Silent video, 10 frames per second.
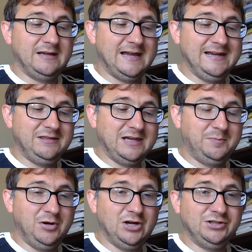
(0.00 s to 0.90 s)
Their
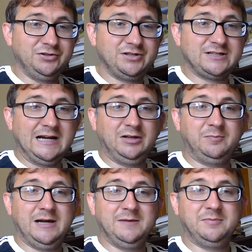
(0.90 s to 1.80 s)
personal style
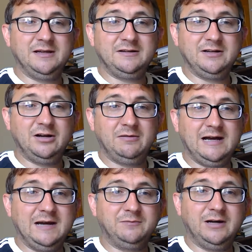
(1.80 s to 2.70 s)
might be, you know,
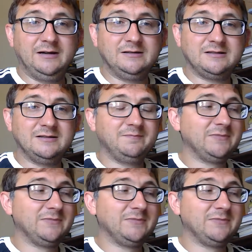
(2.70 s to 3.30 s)
I'm right,